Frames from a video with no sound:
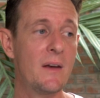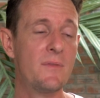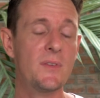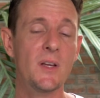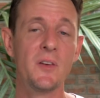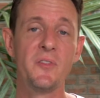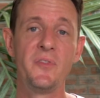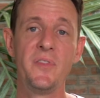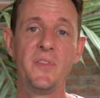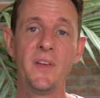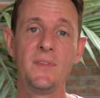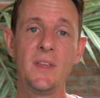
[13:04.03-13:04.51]
have
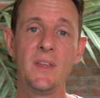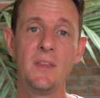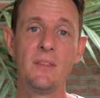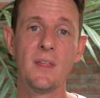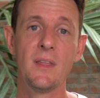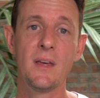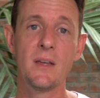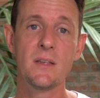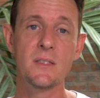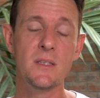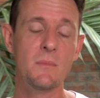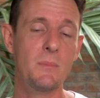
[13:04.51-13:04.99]
done 50
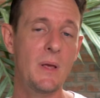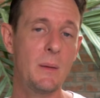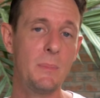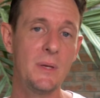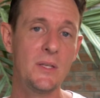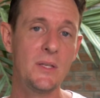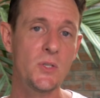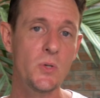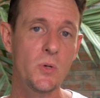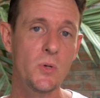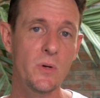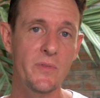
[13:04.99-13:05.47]
things and maybe
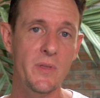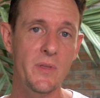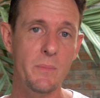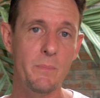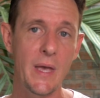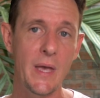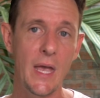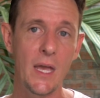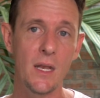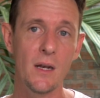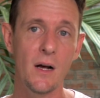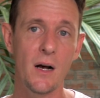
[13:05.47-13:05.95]
two of them
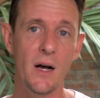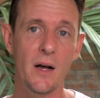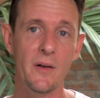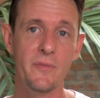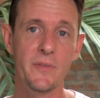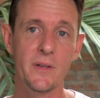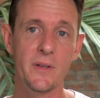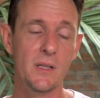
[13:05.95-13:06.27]
paid off.